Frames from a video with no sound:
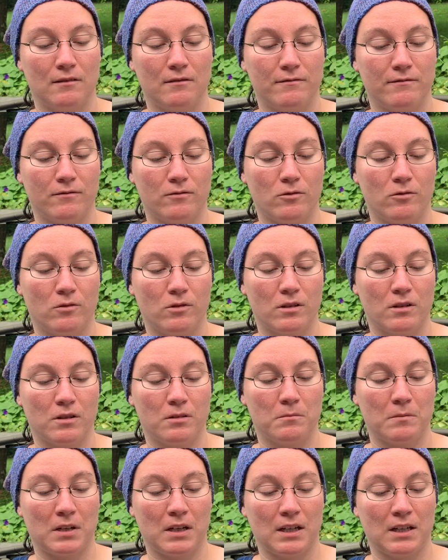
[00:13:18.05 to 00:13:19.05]

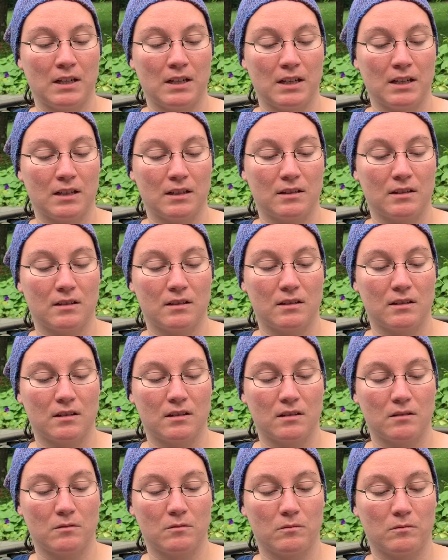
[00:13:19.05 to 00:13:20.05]
for my
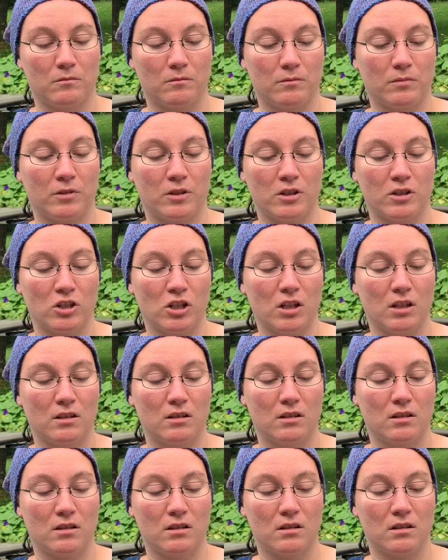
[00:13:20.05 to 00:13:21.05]
next
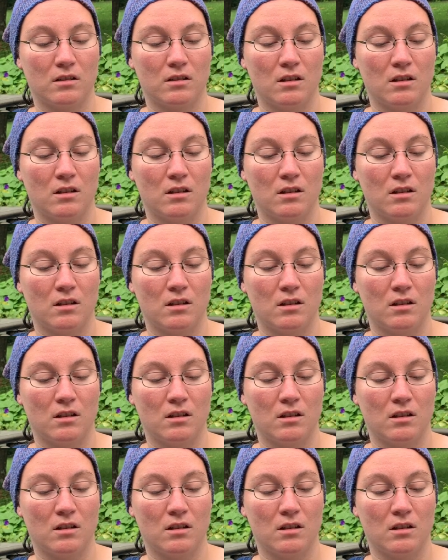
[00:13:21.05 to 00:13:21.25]
project.